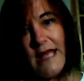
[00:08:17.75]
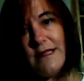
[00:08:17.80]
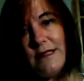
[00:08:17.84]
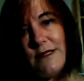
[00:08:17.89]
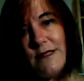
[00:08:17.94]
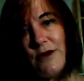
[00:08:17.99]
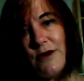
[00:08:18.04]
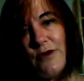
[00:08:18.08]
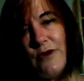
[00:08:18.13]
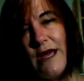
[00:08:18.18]

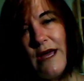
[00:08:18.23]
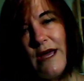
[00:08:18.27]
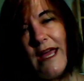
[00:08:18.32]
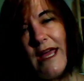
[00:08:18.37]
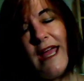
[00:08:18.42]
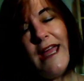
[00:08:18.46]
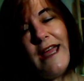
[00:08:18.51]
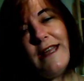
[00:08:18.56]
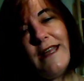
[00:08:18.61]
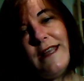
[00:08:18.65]
And so
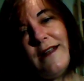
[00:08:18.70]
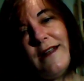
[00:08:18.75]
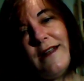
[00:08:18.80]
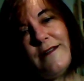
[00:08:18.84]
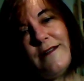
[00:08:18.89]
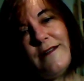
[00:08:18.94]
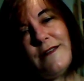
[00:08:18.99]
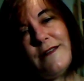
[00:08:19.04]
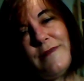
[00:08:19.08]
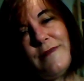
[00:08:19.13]
a hand
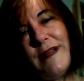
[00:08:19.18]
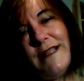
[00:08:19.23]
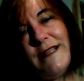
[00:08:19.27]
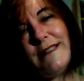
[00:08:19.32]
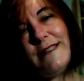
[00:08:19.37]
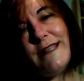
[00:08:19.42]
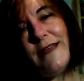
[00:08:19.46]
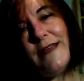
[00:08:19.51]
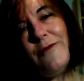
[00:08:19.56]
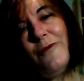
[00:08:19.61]
analyst
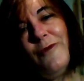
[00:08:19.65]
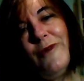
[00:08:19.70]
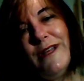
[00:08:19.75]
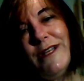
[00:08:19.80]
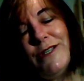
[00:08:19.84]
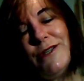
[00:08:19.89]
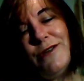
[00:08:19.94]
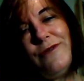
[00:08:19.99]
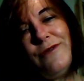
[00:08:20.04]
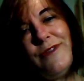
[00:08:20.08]
might say,
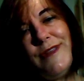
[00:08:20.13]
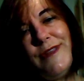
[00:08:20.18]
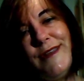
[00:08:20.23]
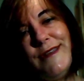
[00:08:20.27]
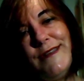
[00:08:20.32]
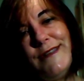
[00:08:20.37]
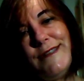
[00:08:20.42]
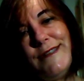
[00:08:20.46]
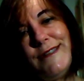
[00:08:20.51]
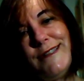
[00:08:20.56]
which of
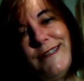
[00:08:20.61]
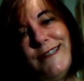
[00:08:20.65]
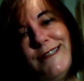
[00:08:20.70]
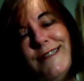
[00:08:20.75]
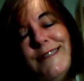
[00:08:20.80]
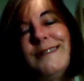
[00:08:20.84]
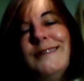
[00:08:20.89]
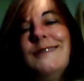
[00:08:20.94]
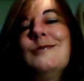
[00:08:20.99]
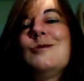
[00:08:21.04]
these
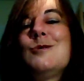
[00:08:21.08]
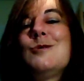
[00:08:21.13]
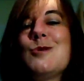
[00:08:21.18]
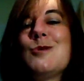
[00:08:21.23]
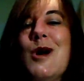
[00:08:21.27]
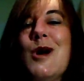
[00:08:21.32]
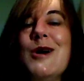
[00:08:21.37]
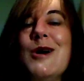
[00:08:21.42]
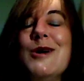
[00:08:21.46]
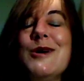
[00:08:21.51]
is the
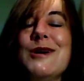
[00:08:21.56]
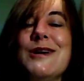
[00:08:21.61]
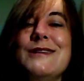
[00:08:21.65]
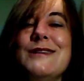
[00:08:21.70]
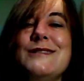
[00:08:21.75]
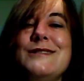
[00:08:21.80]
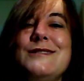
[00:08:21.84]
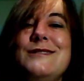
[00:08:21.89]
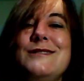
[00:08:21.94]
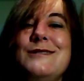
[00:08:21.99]

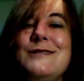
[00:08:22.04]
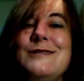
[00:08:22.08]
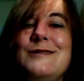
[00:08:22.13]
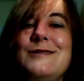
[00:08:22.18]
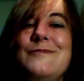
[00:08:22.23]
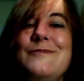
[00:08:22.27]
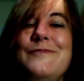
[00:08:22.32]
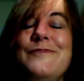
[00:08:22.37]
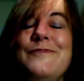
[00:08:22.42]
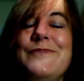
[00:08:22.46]
strongest?
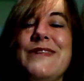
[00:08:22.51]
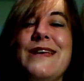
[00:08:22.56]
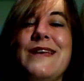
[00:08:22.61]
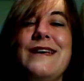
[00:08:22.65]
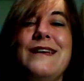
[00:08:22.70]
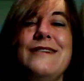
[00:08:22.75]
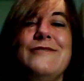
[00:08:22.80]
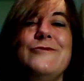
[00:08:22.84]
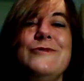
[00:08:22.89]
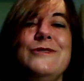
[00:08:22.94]

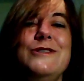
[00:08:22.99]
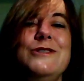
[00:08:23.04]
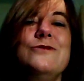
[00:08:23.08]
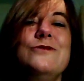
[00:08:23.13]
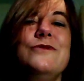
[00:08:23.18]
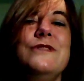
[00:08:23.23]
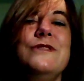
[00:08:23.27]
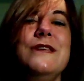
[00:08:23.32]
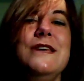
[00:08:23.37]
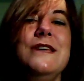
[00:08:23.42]

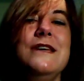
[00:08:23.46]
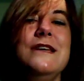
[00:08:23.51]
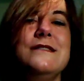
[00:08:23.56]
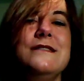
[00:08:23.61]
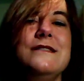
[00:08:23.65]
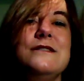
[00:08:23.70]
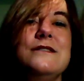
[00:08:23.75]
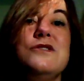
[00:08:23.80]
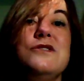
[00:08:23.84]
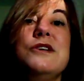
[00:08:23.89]
Which of
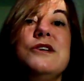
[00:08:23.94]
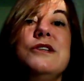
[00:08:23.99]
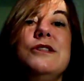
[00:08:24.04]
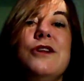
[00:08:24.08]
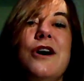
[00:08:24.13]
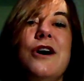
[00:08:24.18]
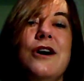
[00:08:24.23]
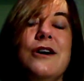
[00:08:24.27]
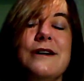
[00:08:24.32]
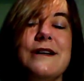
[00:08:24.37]
these is the
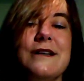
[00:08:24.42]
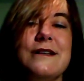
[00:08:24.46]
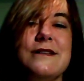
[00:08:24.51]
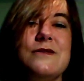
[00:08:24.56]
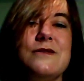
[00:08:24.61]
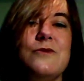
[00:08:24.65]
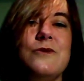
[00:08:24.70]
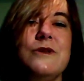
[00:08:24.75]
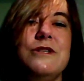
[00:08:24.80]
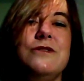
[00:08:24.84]

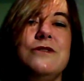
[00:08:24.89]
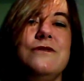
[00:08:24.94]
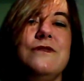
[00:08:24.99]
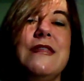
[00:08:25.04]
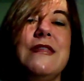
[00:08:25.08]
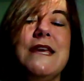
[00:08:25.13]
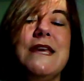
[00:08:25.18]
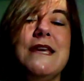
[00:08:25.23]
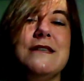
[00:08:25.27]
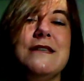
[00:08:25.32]
longest? Which
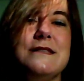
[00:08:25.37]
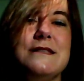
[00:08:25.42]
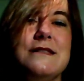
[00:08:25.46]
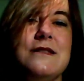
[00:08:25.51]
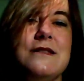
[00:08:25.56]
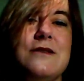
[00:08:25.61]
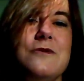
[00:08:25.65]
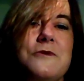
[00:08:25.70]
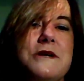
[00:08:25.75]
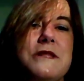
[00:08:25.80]
of these
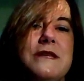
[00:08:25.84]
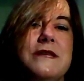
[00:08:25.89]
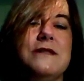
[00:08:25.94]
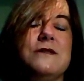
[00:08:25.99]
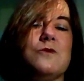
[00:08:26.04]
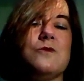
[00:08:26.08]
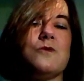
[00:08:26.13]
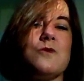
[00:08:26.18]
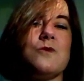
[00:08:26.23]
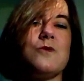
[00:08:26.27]
is the one
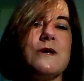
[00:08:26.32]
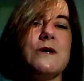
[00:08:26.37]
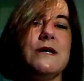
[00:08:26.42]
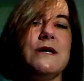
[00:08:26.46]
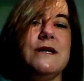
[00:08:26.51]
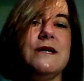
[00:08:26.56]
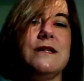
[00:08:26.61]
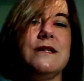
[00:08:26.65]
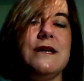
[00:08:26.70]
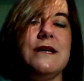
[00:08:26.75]
that's
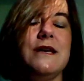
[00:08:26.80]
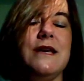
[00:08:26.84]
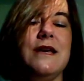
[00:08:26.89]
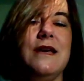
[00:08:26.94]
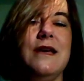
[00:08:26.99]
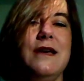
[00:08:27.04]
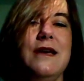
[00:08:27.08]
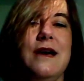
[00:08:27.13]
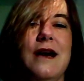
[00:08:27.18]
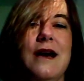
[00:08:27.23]

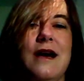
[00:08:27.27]
really